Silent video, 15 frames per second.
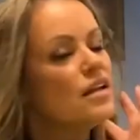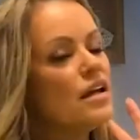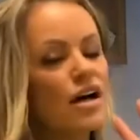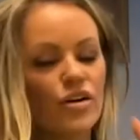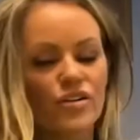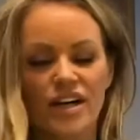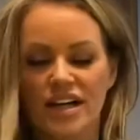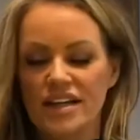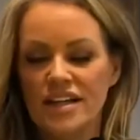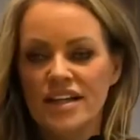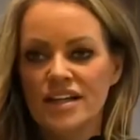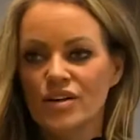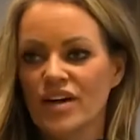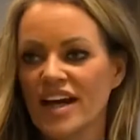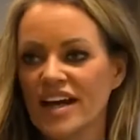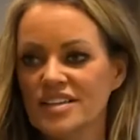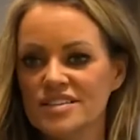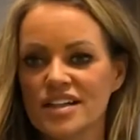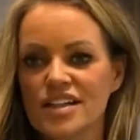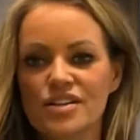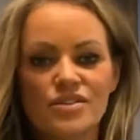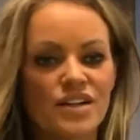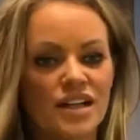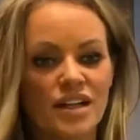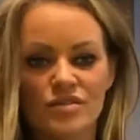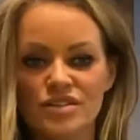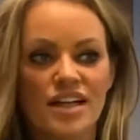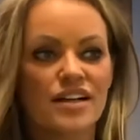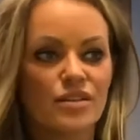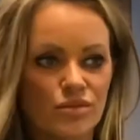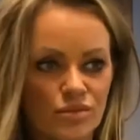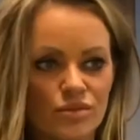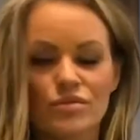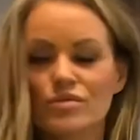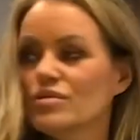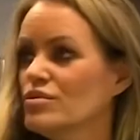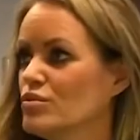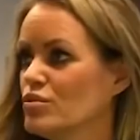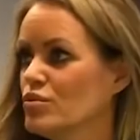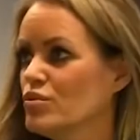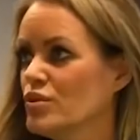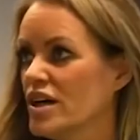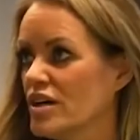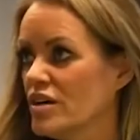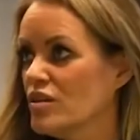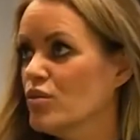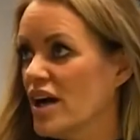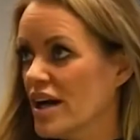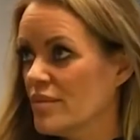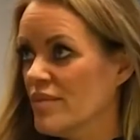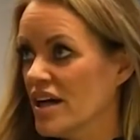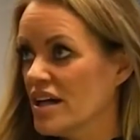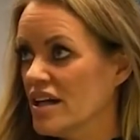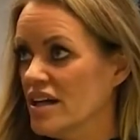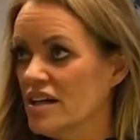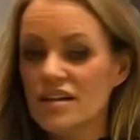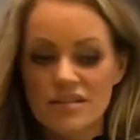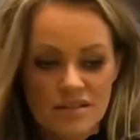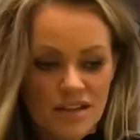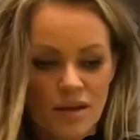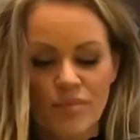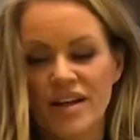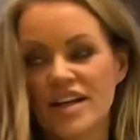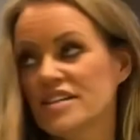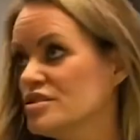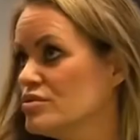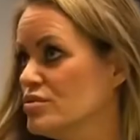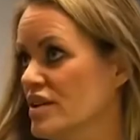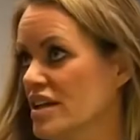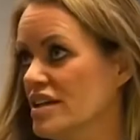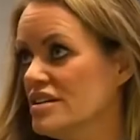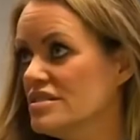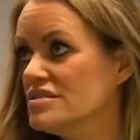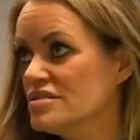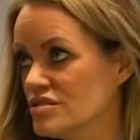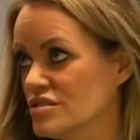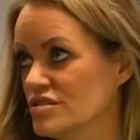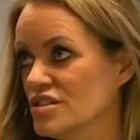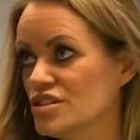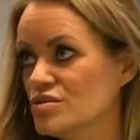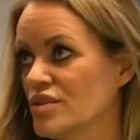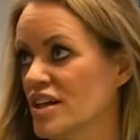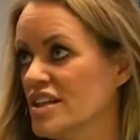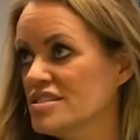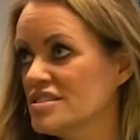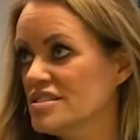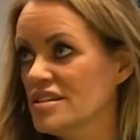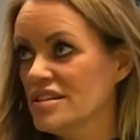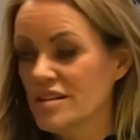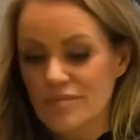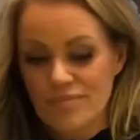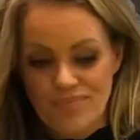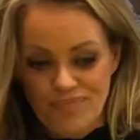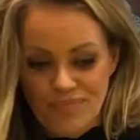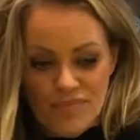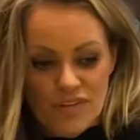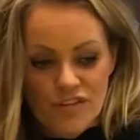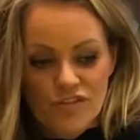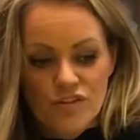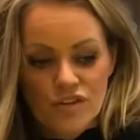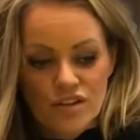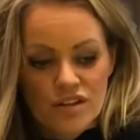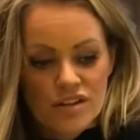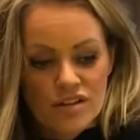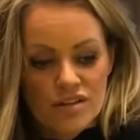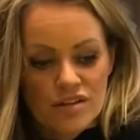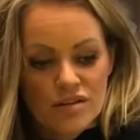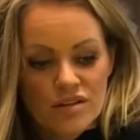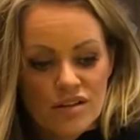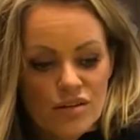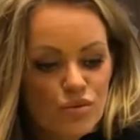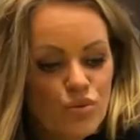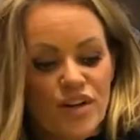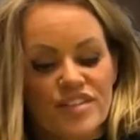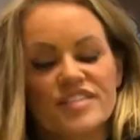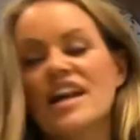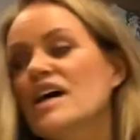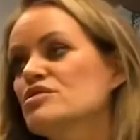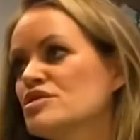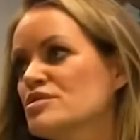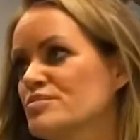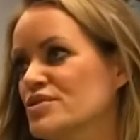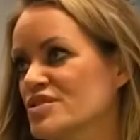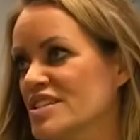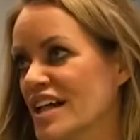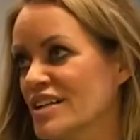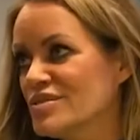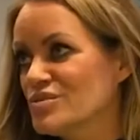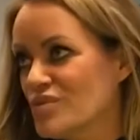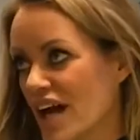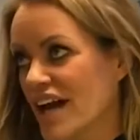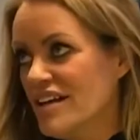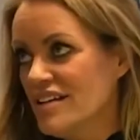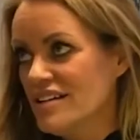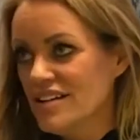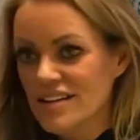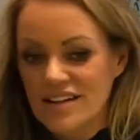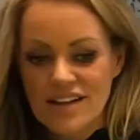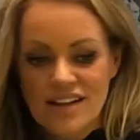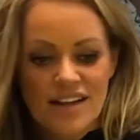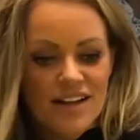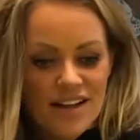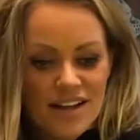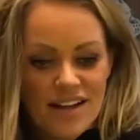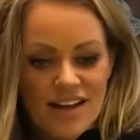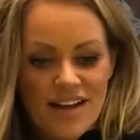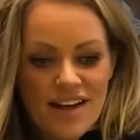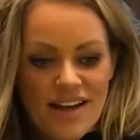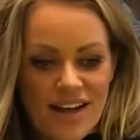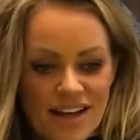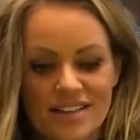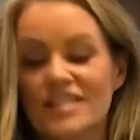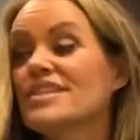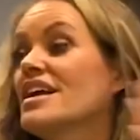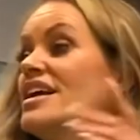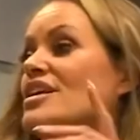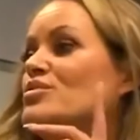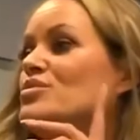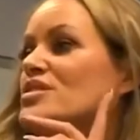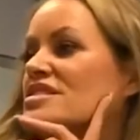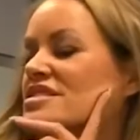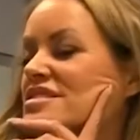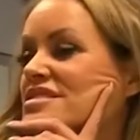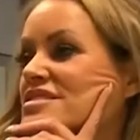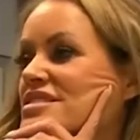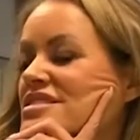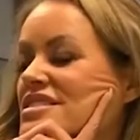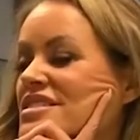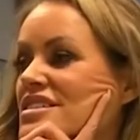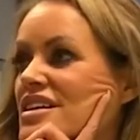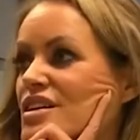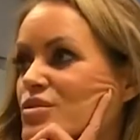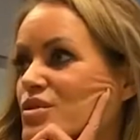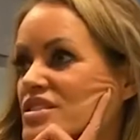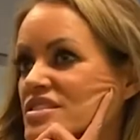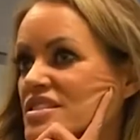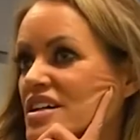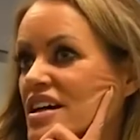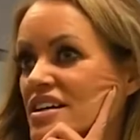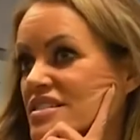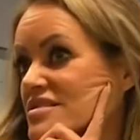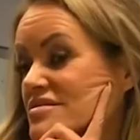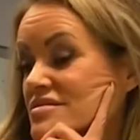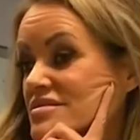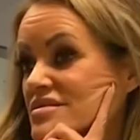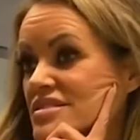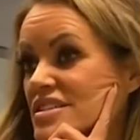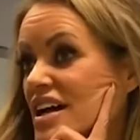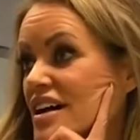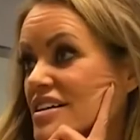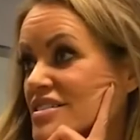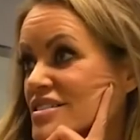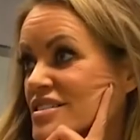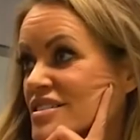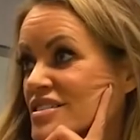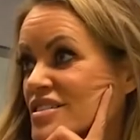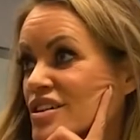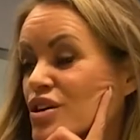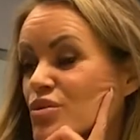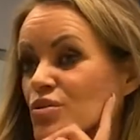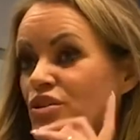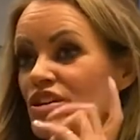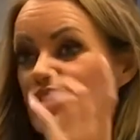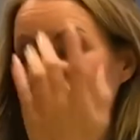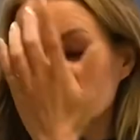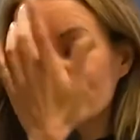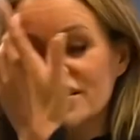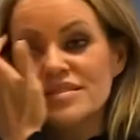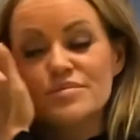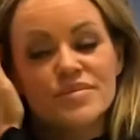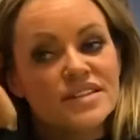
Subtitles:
inhale, exhale, and I was like, why am I here? I'm here to win, to do this race for the 1000% right. And it was there, no words, but